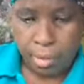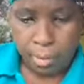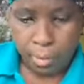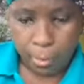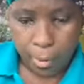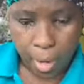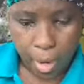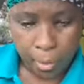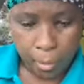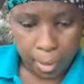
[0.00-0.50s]

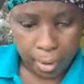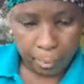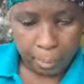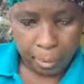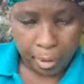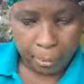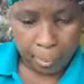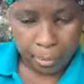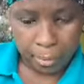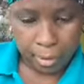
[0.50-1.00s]
Wagwan
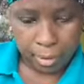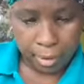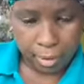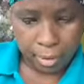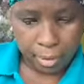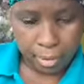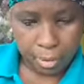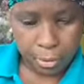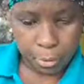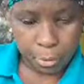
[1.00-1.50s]
people,
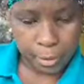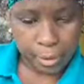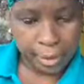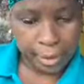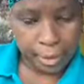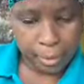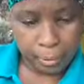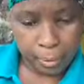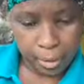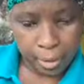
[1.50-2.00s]

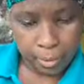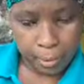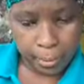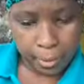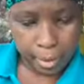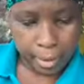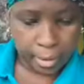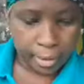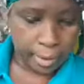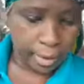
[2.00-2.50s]
Rutlin
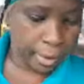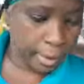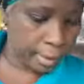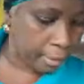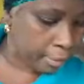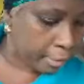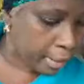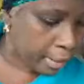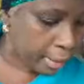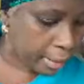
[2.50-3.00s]
Wagwan,
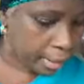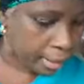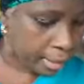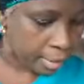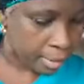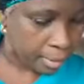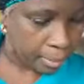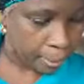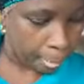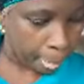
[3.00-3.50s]
Kerry,
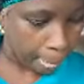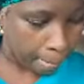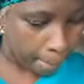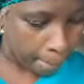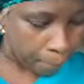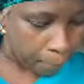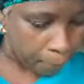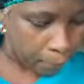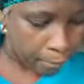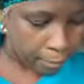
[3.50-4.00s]

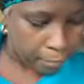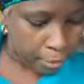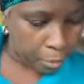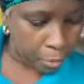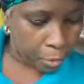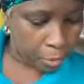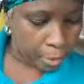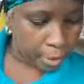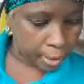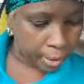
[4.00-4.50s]

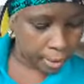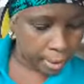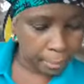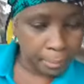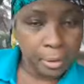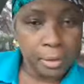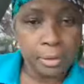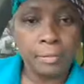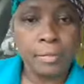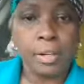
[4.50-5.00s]
Veronica, I
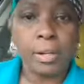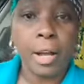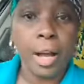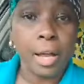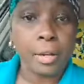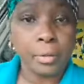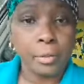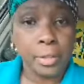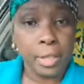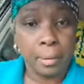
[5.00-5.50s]
don't even
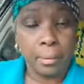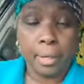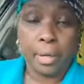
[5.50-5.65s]
call no name